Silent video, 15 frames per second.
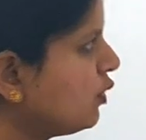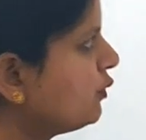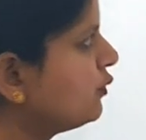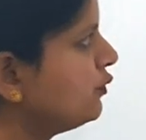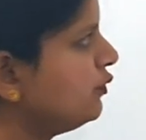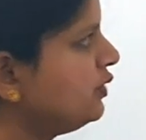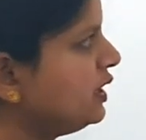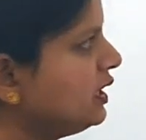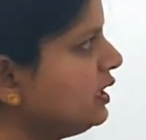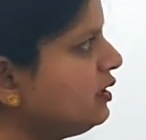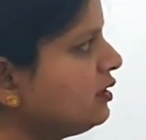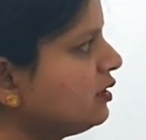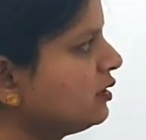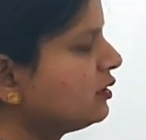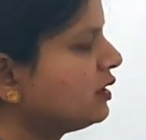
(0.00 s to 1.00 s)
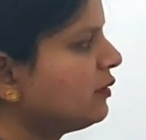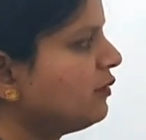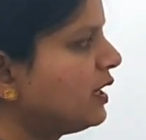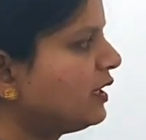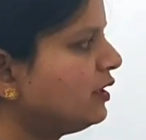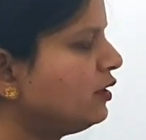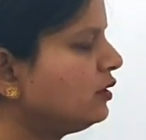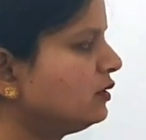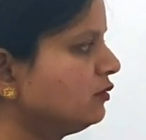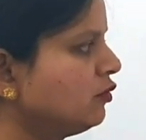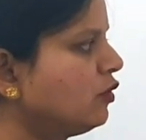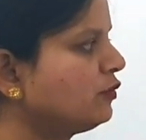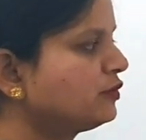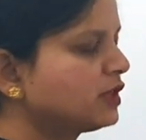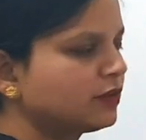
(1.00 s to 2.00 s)
of wheat, the value
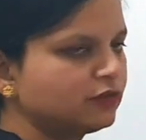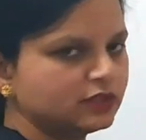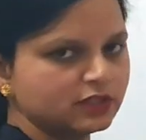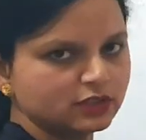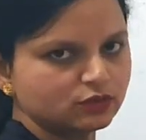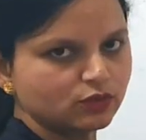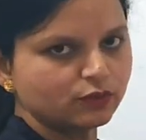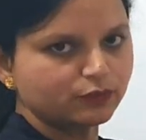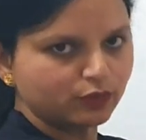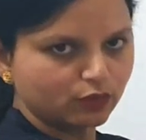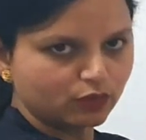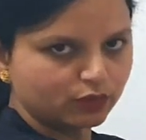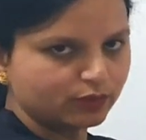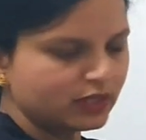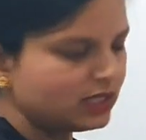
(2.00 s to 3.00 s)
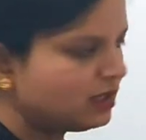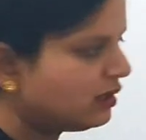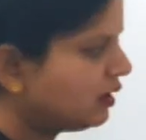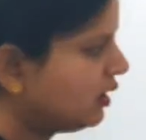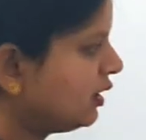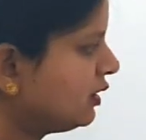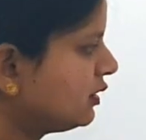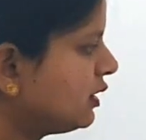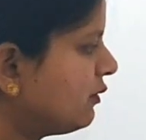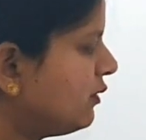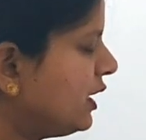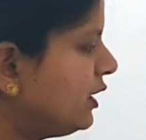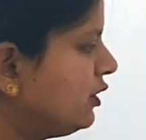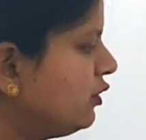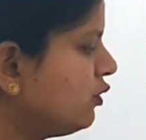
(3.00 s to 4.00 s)
of services of flour mill, the
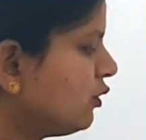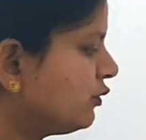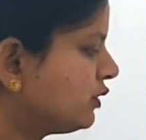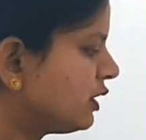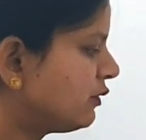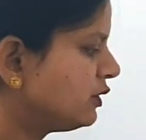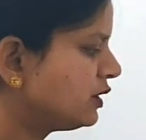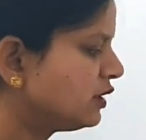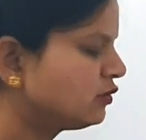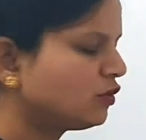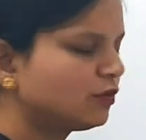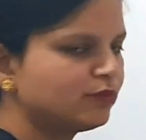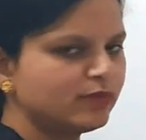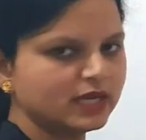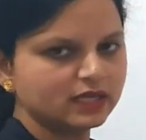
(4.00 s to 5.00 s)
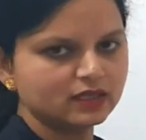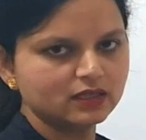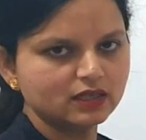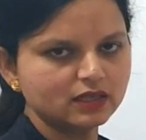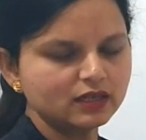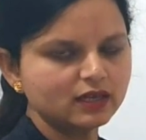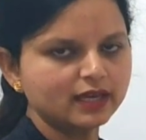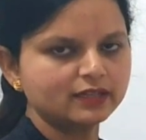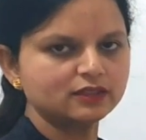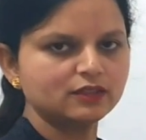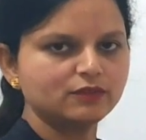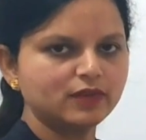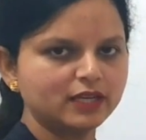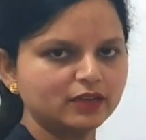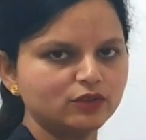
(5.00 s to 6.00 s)
value of services of baker, and the
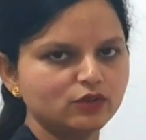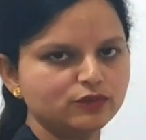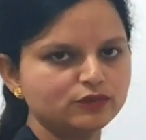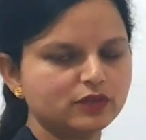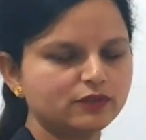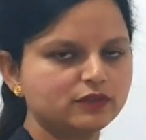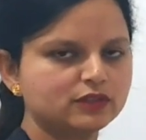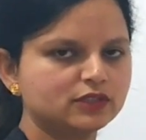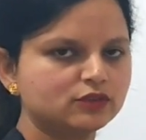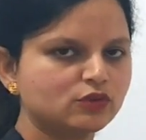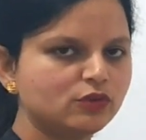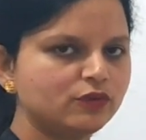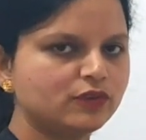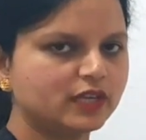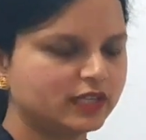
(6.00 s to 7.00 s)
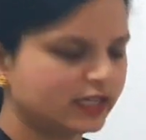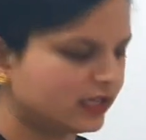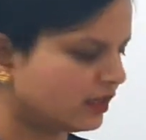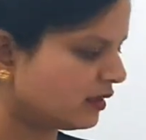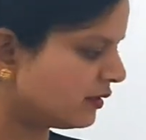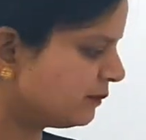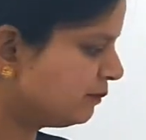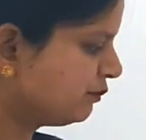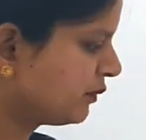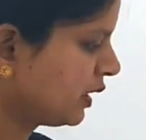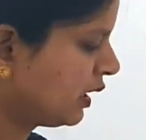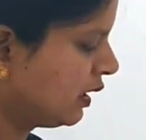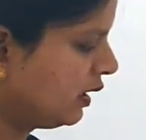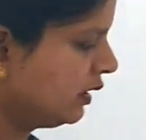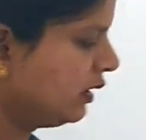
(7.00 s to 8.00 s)
value of services of retailer.
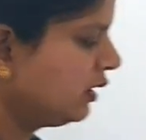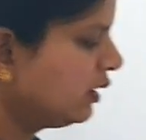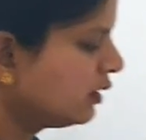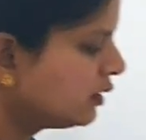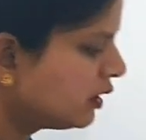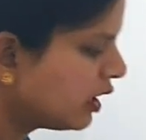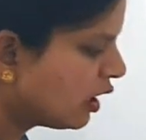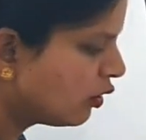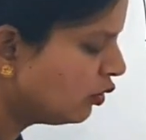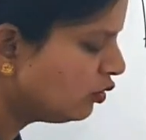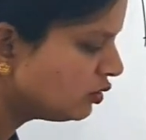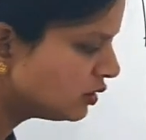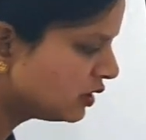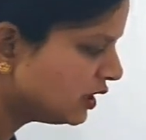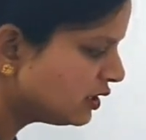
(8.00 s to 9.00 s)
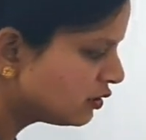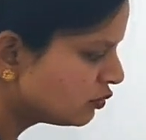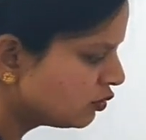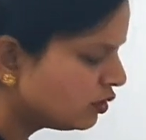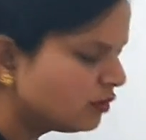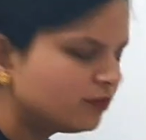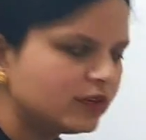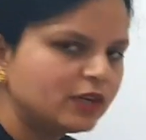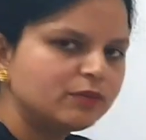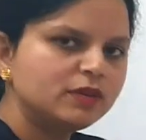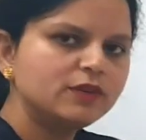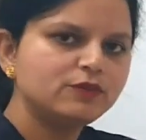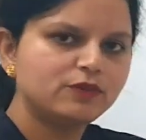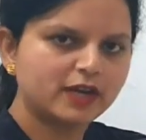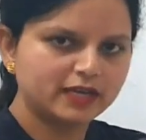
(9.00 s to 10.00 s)
Now this good will
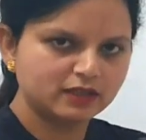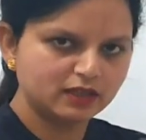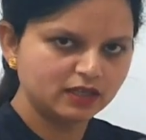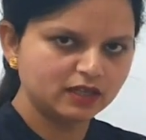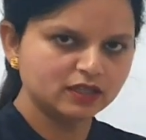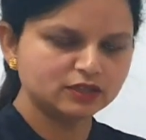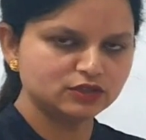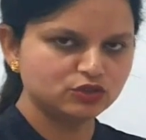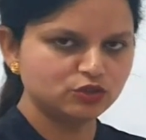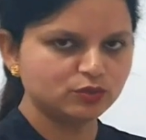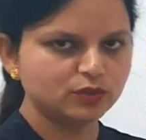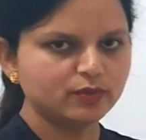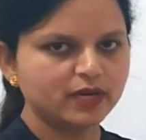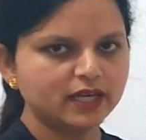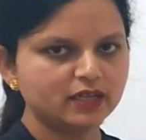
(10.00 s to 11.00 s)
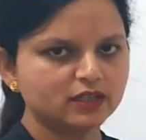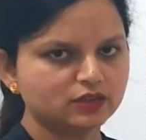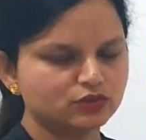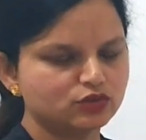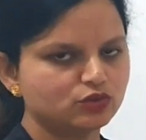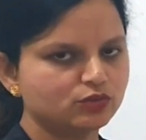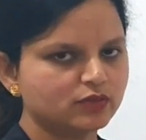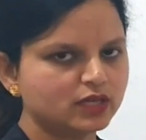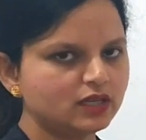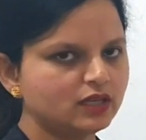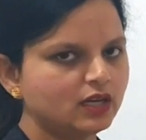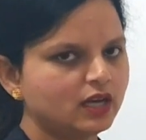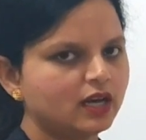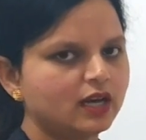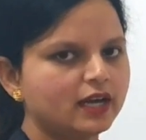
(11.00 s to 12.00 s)
be finally consumed by consumer
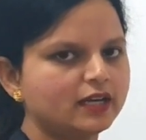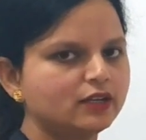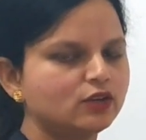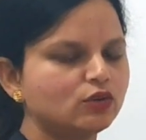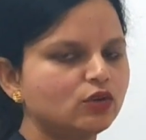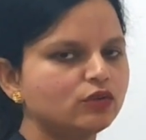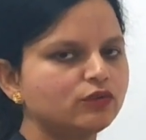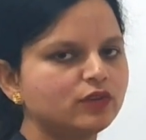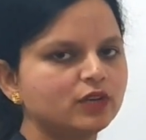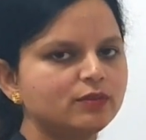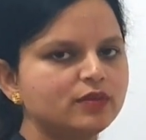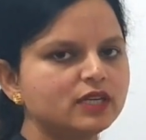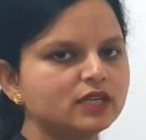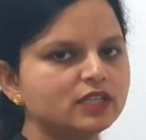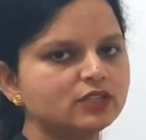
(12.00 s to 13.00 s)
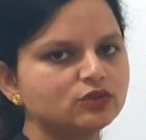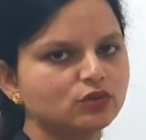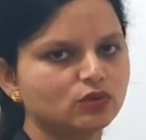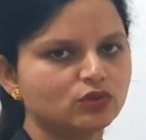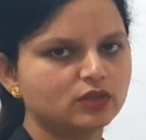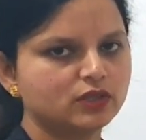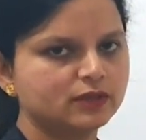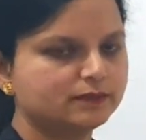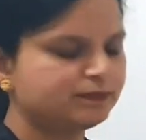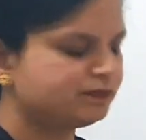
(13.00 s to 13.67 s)
and not will be resold.